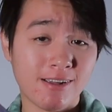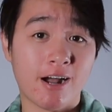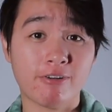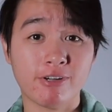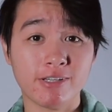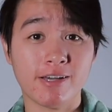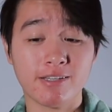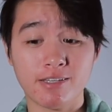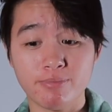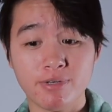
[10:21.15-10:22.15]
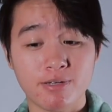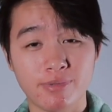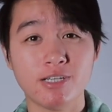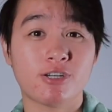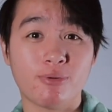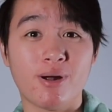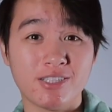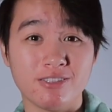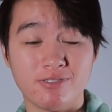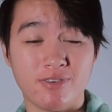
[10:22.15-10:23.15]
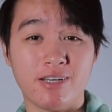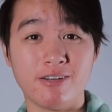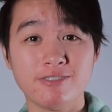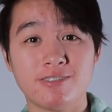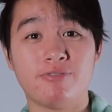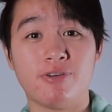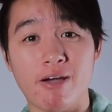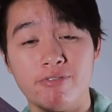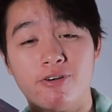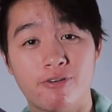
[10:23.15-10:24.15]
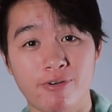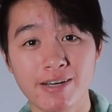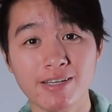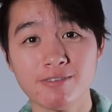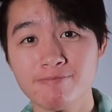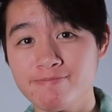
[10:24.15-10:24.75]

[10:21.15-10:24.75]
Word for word: I really like them. Be sure to watch those videos if you haven't already.